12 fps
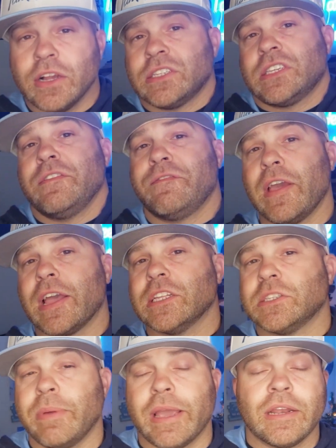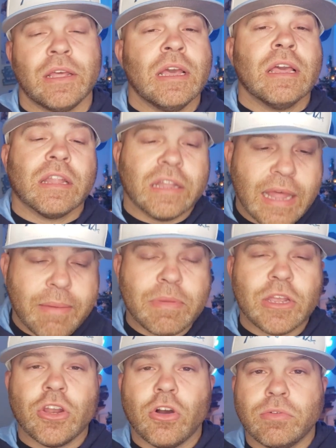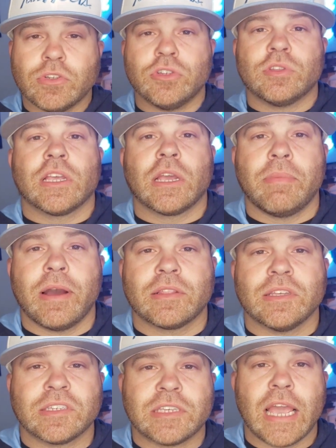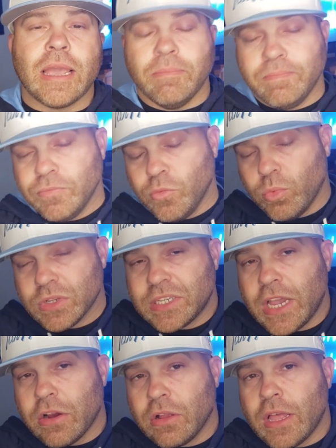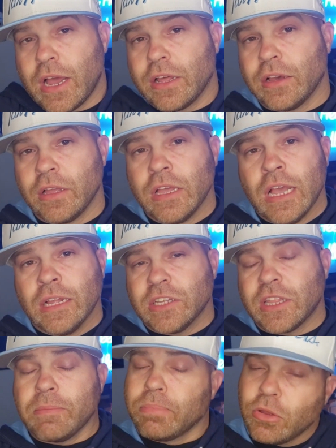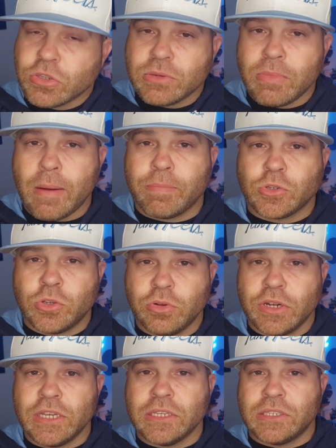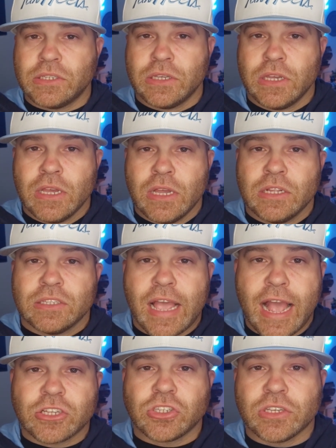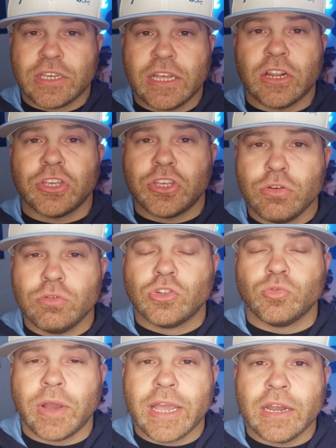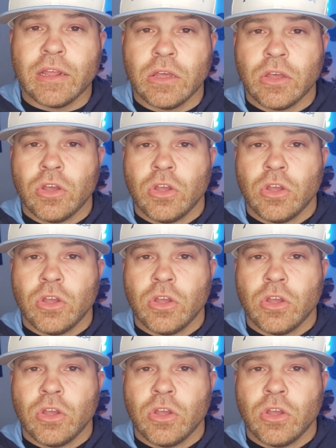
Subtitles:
Husky fans, man, let me know what you think about this game. Was Carolina, did they blow some opportunities to actually get a huge win?